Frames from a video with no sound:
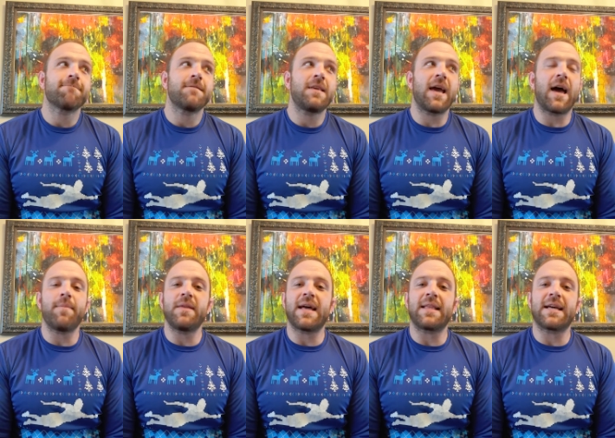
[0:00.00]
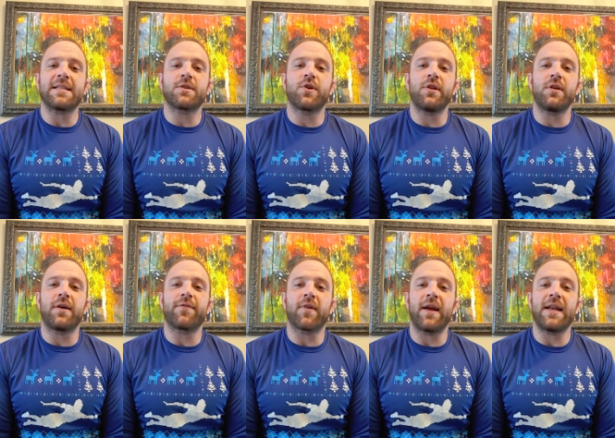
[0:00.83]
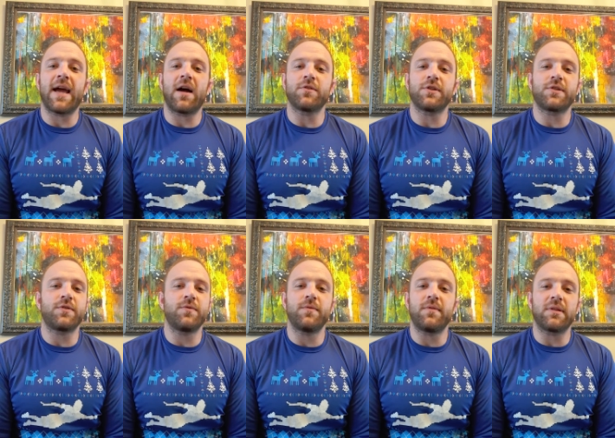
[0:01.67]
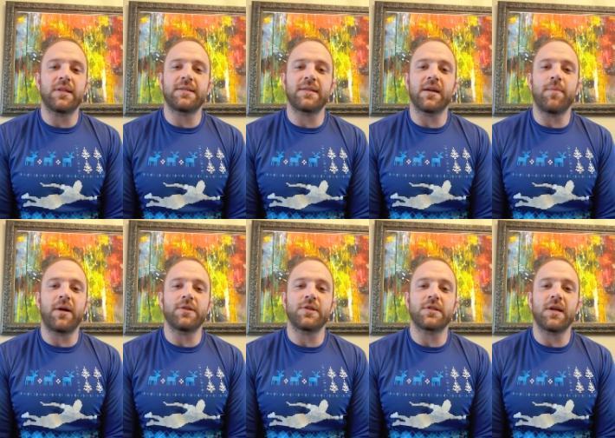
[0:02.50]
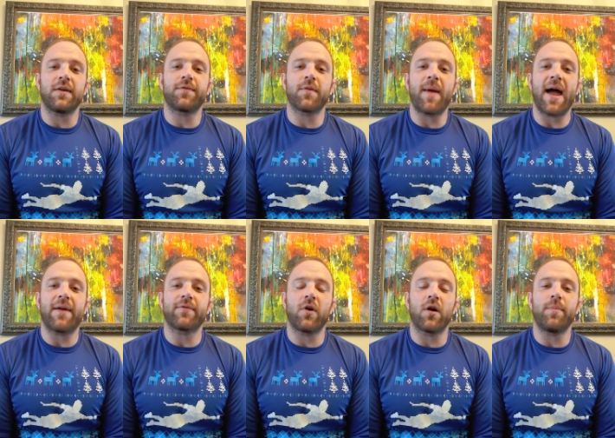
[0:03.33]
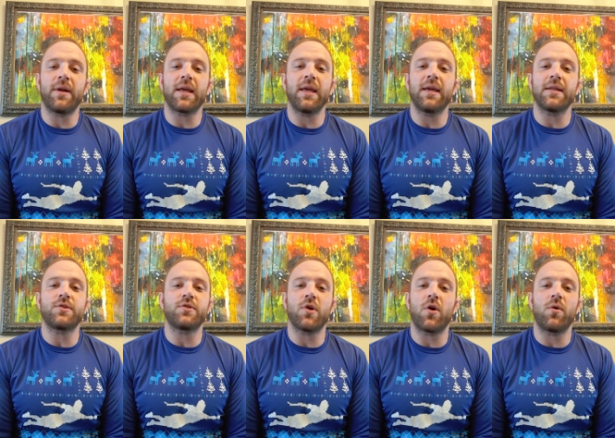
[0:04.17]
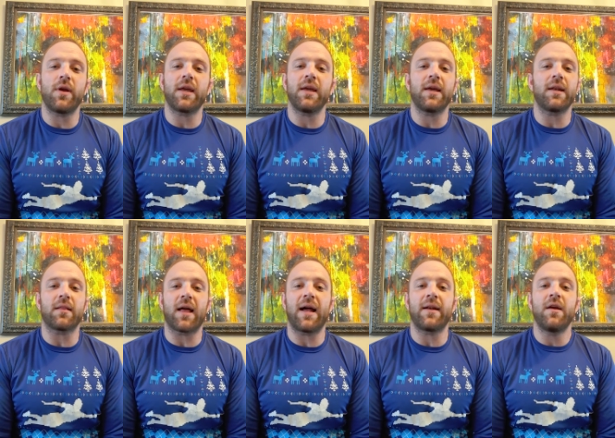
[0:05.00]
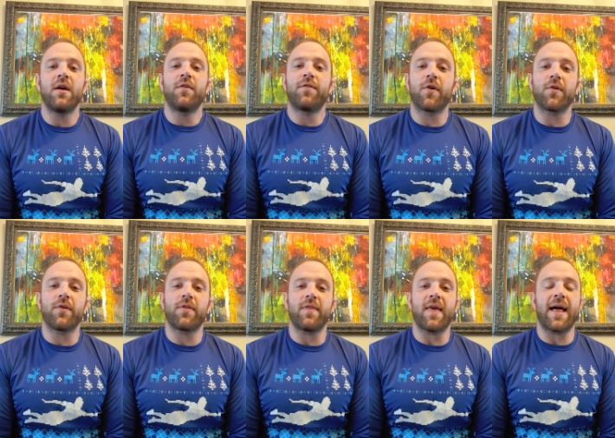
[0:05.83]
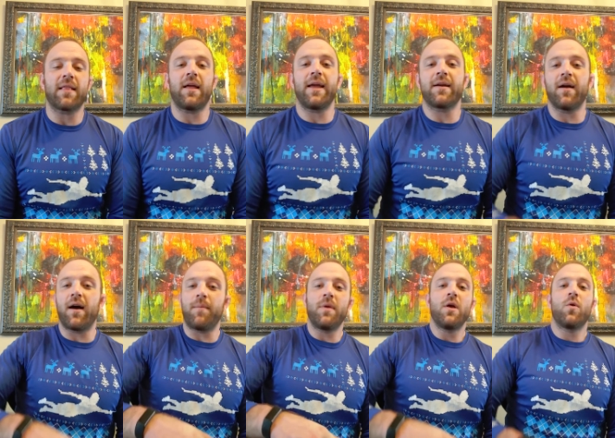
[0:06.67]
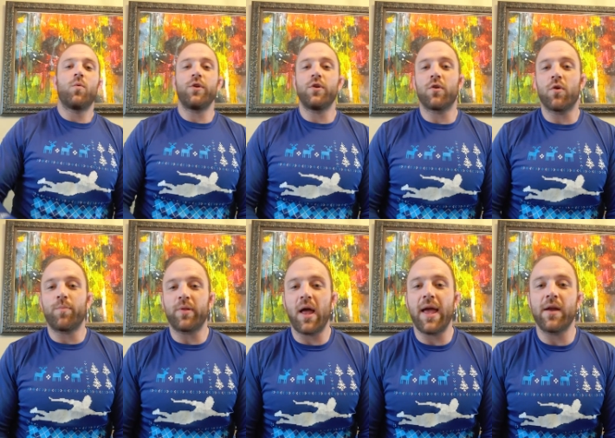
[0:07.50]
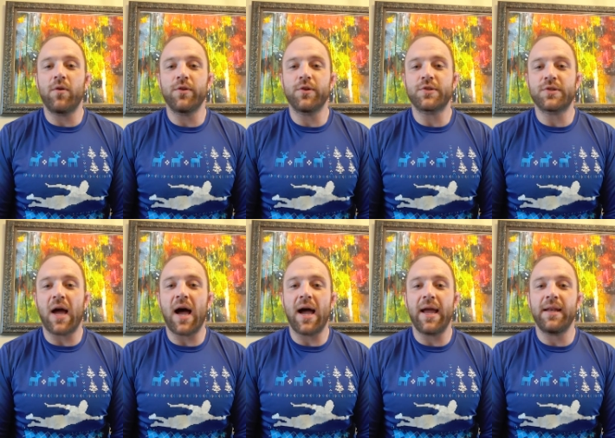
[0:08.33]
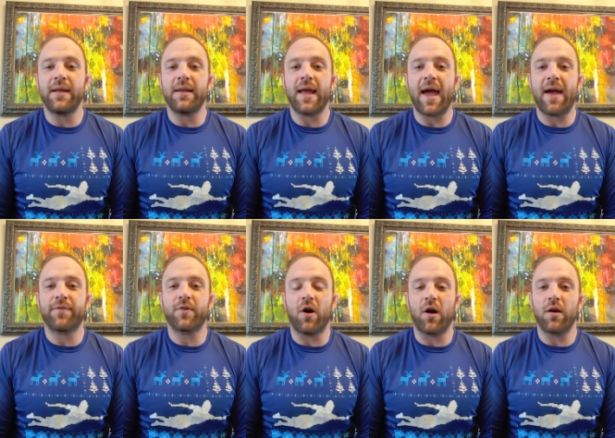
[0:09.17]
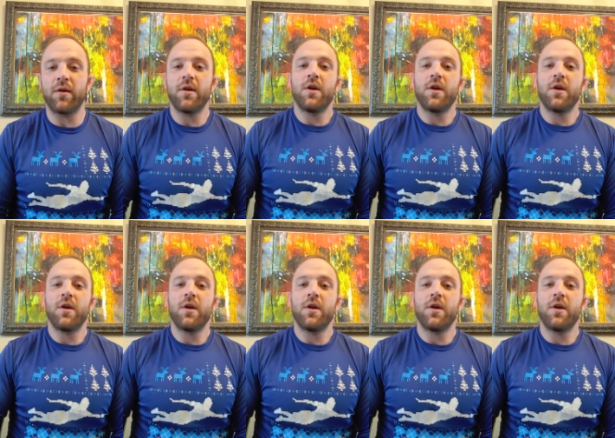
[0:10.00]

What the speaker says: That's good enough right now, just listing a bunch of stuff from half guard, but it can get a lot further than that. Like, when you're playing on your side in half guard,